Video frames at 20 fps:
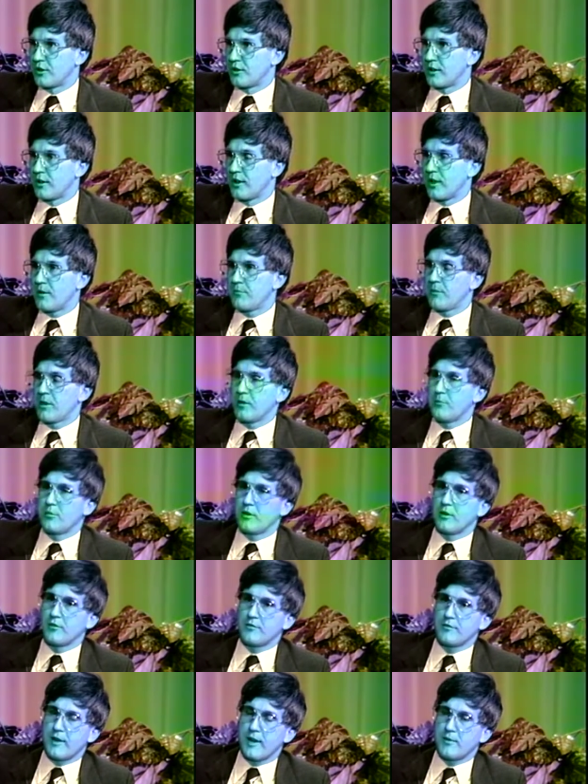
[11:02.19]
and that may be a
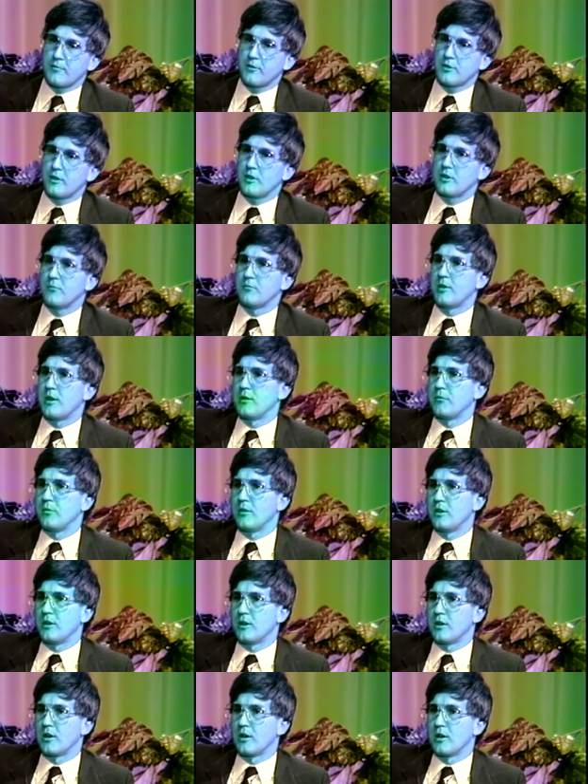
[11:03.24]
family, may
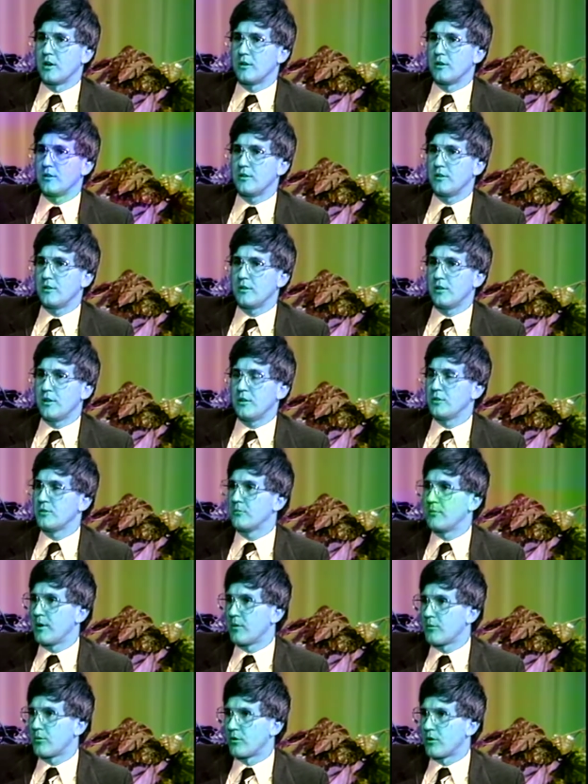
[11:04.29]
be uh, either
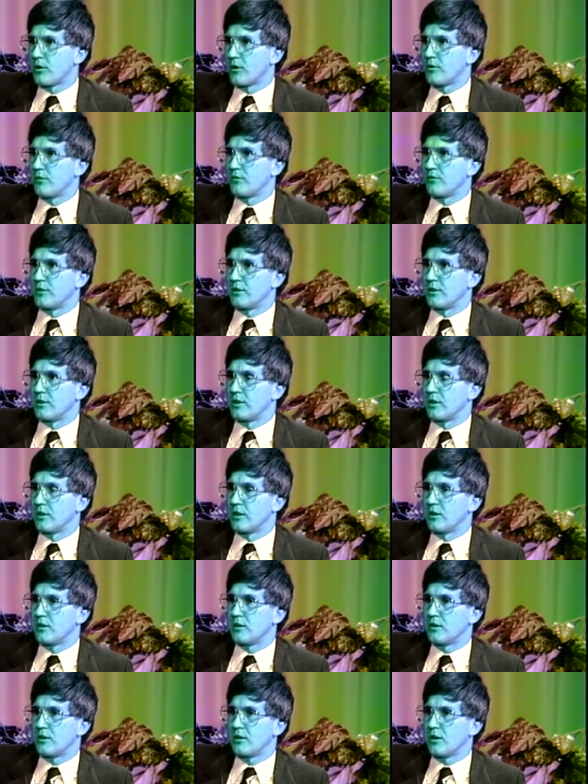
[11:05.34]
member of the
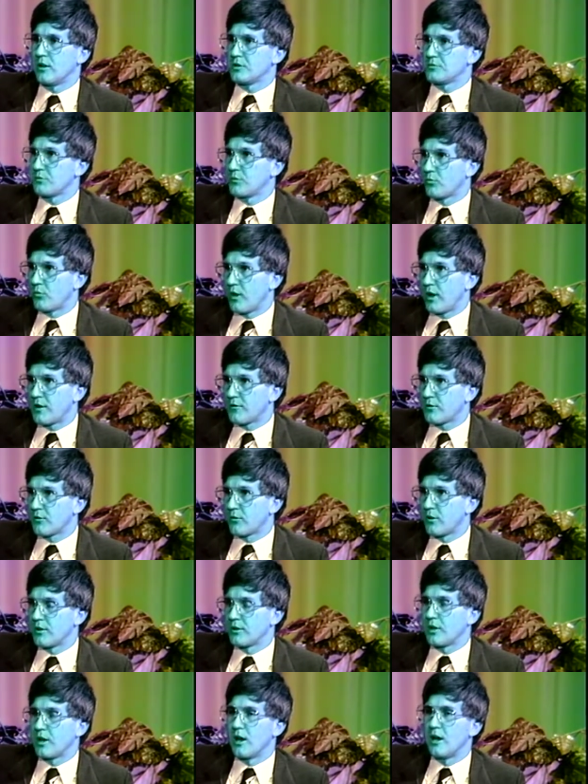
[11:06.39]
uh, husband, wife, or
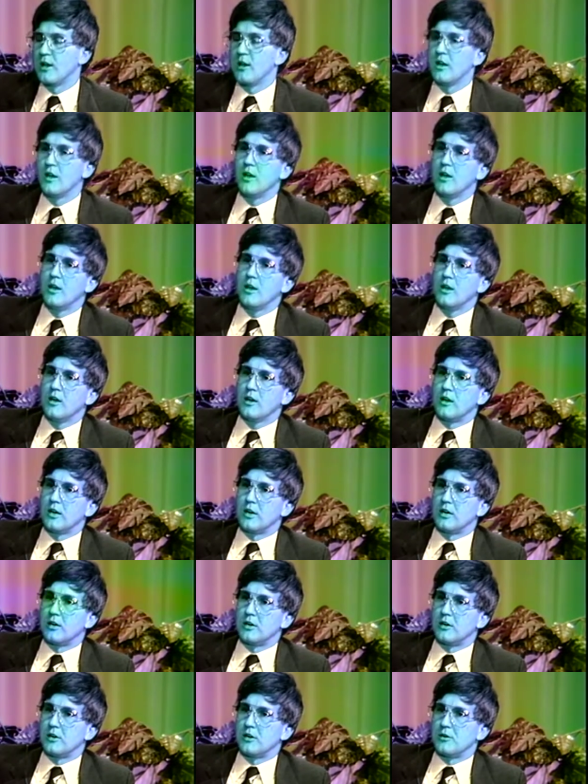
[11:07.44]
whatnot.
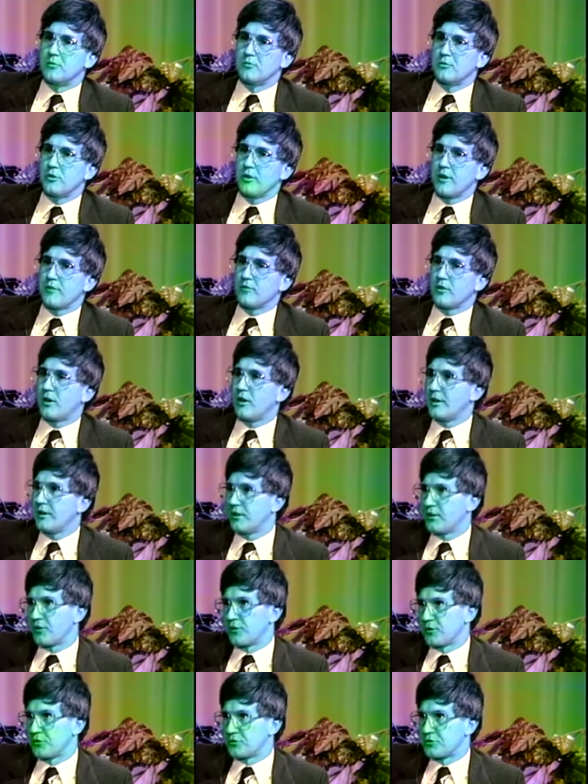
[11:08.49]
Um, you have the hunting
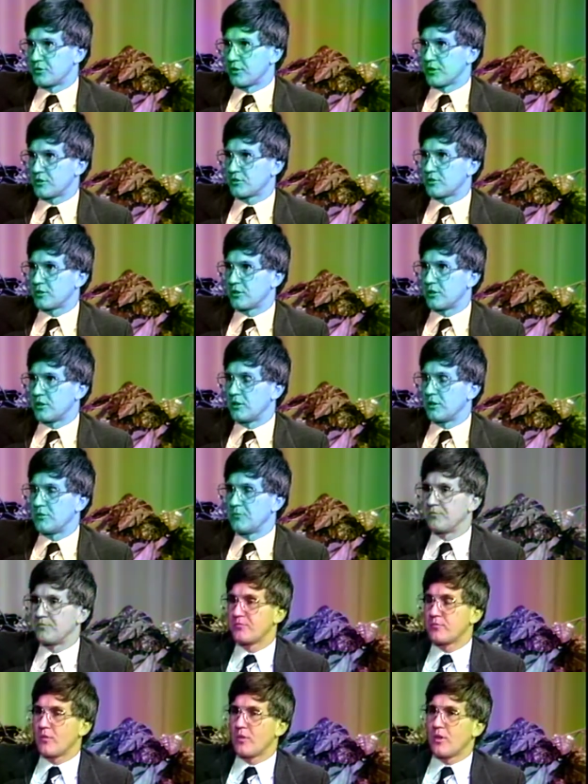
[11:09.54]
enthusiast.
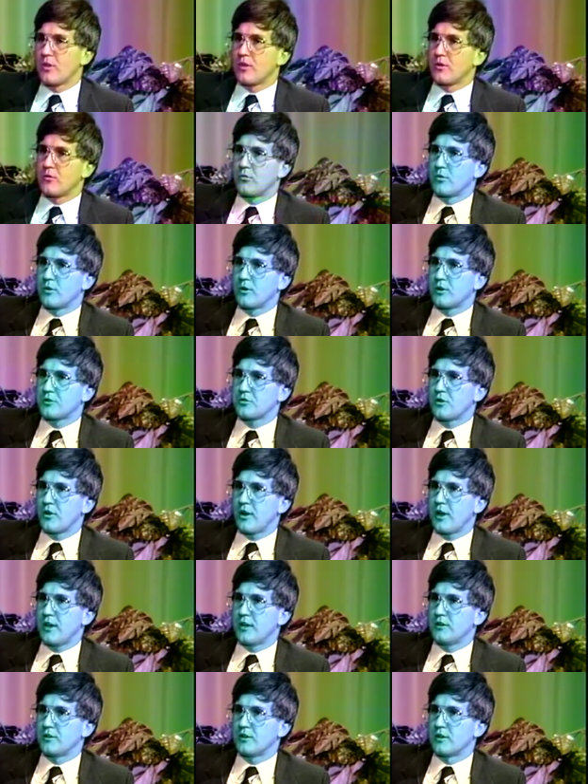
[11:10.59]
Um, we're
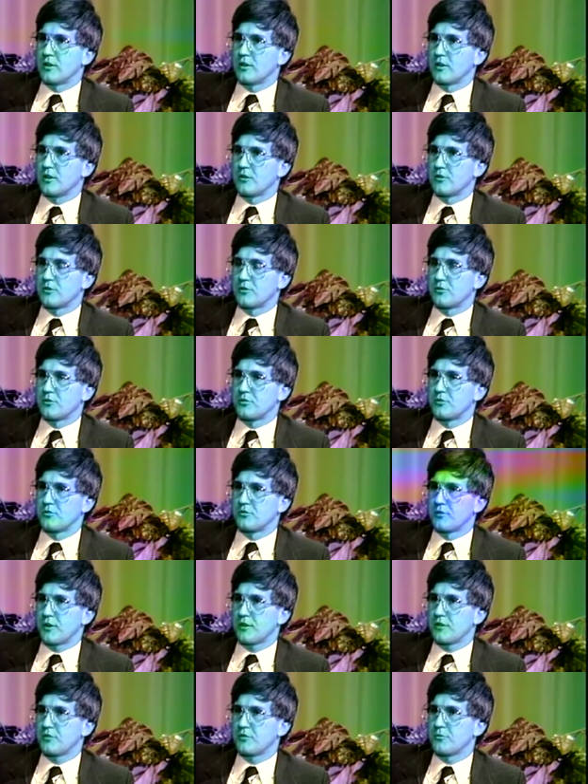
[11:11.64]
trying uh, either through
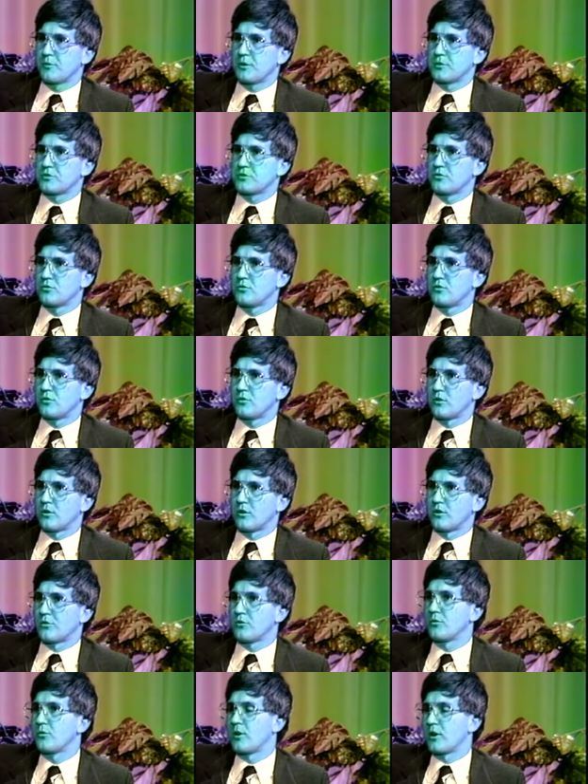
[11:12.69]
directly through my school or
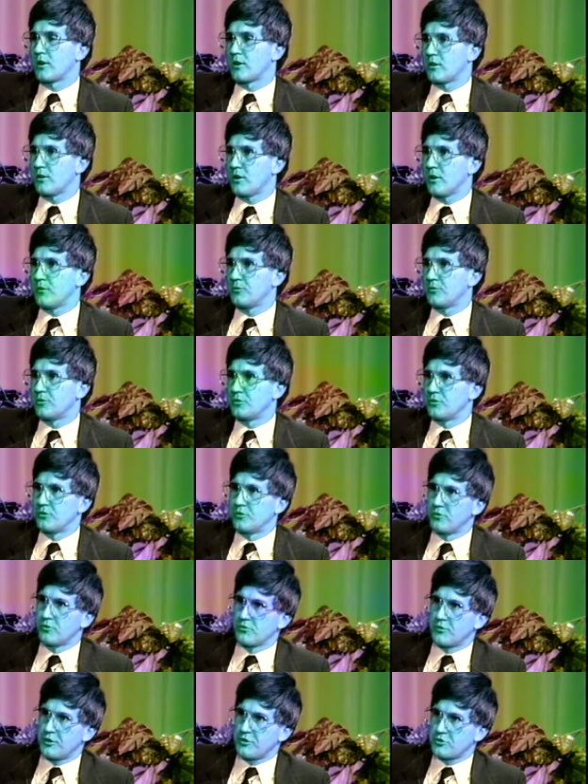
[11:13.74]
through our club to
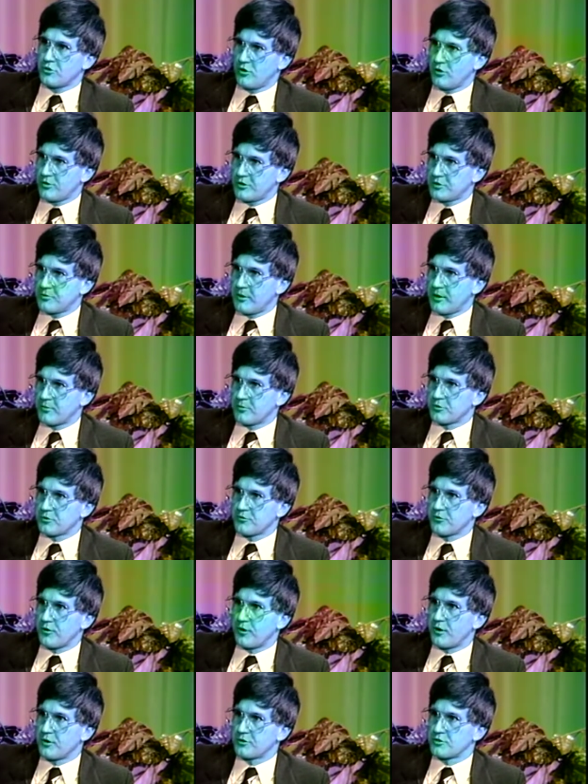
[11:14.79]
reach all these people as
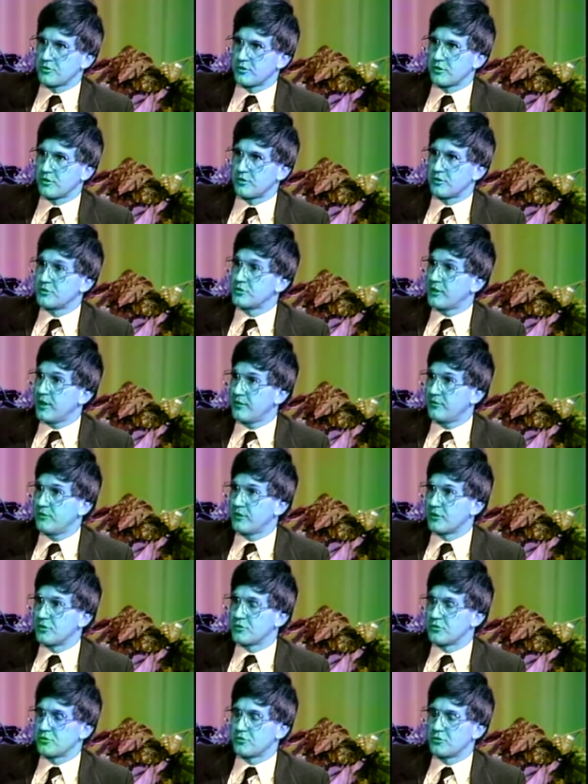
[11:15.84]
far as uh, the safety
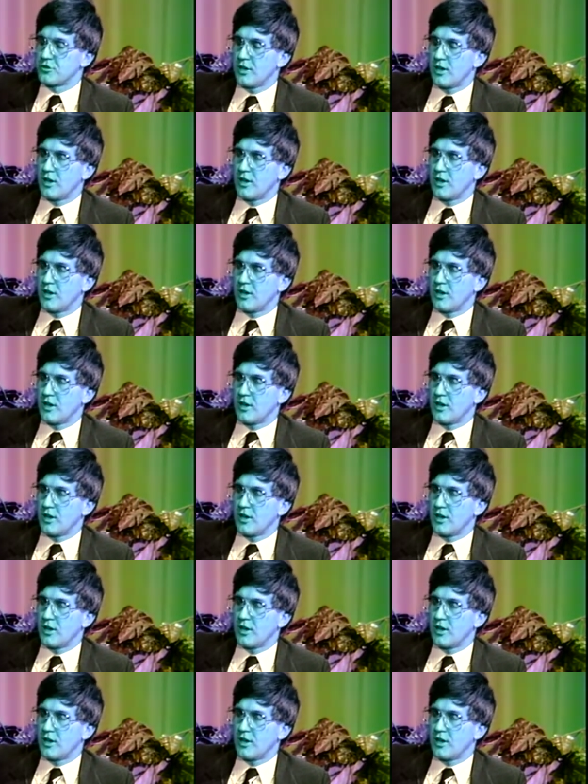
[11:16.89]
issues.